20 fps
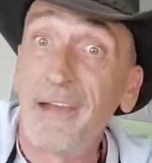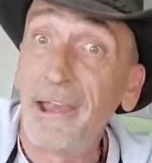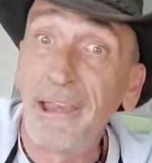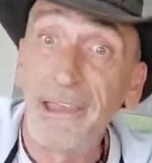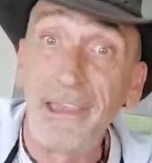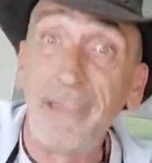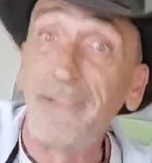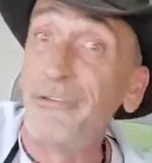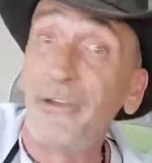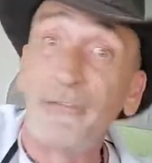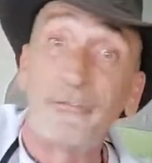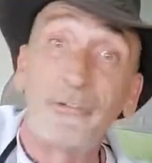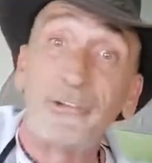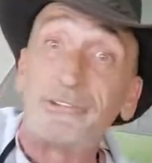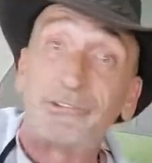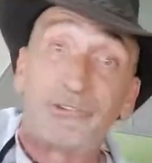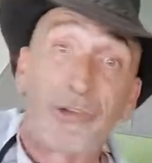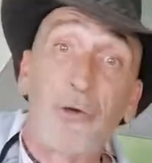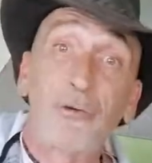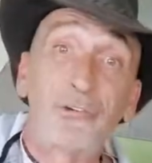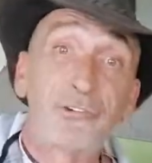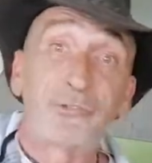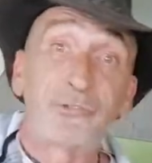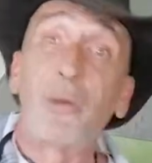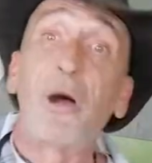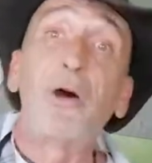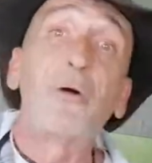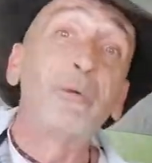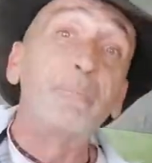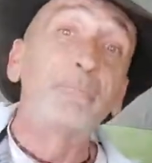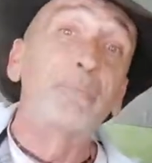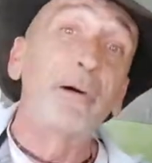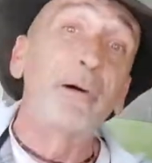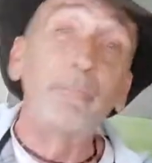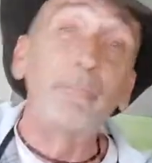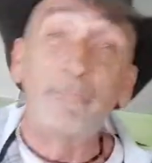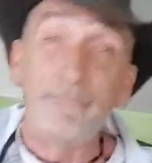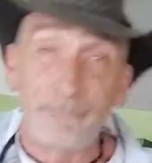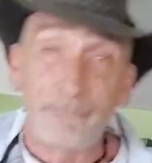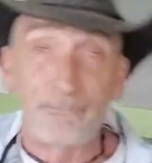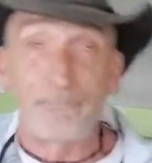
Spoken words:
Right? Even if it's Joe Schmo and Bum